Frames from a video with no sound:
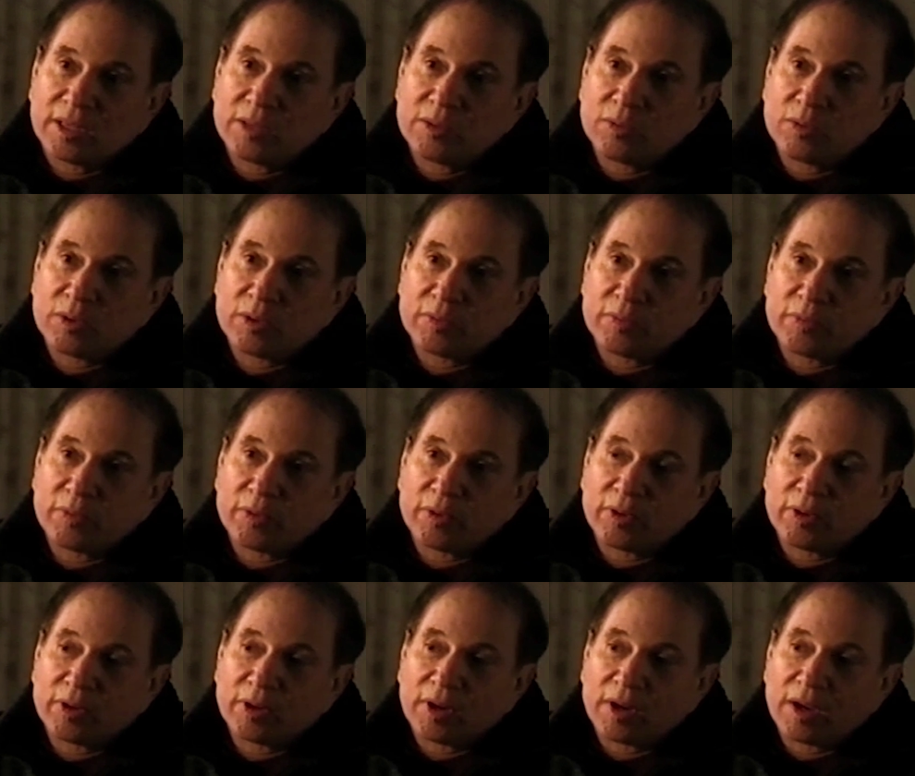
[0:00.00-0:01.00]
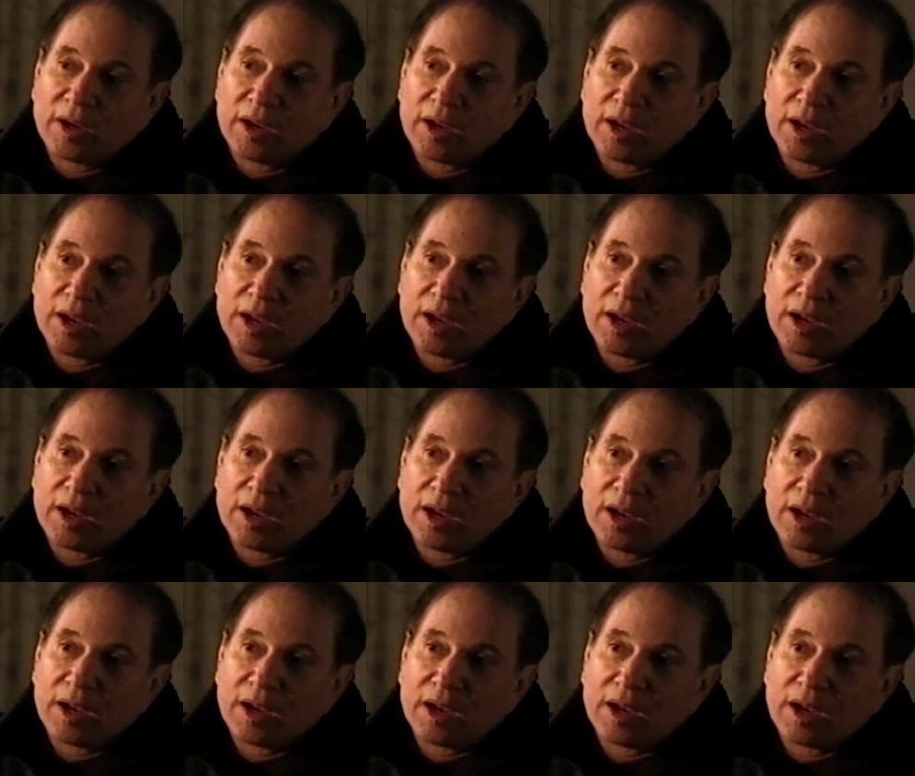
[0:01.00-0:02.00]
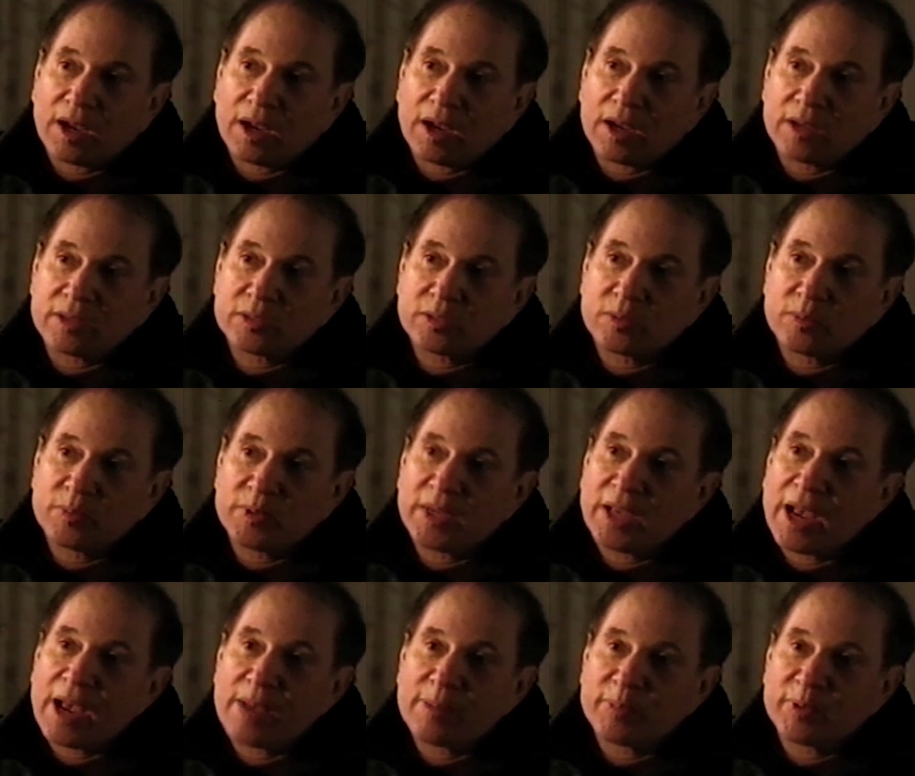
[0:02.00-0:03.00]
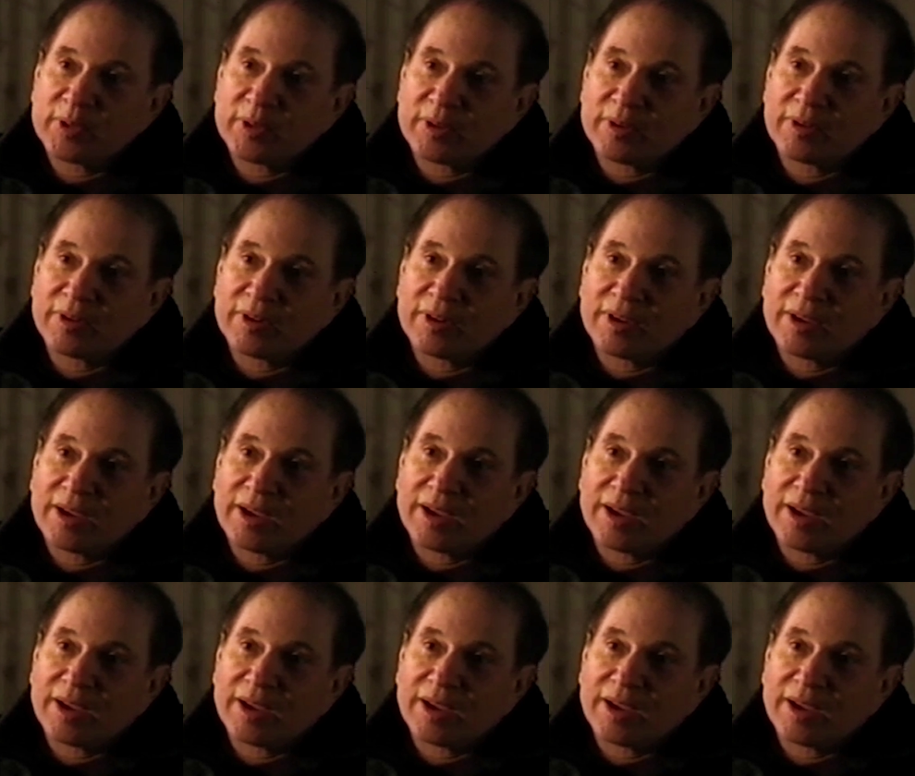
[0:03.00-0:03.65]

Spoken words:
in order for us to be happier